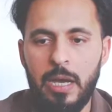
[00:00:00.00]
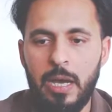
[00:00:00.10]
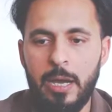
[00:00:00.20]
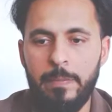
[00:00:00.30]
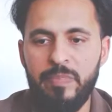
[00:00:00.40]

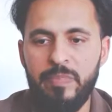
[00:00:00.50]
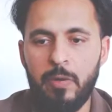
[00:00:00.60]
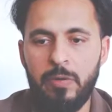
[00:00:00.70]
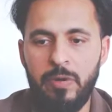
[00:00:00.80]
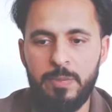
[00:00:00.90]

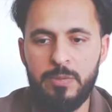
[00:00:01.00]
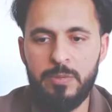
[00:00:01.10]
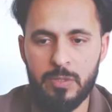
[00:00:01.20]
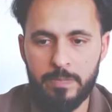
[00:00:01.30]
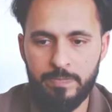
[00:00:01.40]
Now,
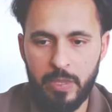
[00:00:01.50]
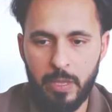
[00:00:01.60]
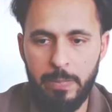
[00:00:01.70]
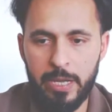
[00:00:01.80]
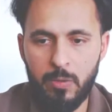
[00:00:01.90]
cryptos,
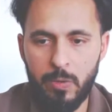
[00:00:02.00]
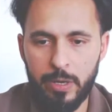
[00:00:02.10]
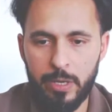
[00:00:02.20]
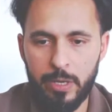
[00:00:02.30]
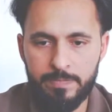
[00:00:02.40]

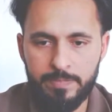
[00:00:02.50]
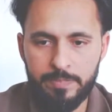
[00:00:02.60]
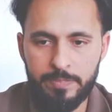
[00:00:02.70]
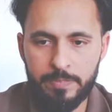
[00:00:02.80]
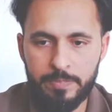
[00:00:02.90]
Bitcoin,
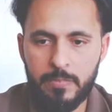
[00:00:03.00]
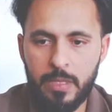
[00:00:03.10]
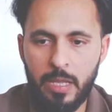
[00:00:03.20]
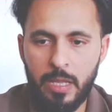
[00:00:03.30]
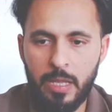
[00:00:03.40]

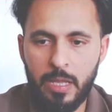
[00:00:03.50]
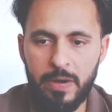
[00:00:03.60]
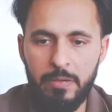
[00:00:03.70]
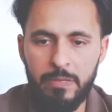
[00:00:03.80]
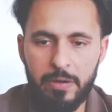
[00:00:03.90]

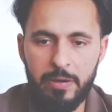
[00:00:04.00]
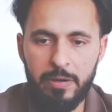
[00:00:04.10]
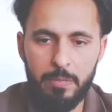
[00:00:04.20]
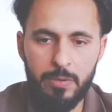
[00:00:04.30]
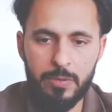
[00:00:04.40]
very, very
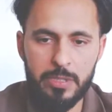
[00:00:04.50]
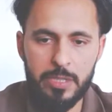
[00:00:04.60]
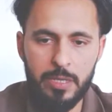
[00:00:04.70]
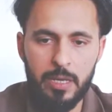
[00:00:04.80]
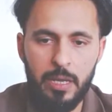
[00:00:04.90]

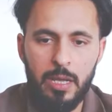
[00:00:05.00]
important.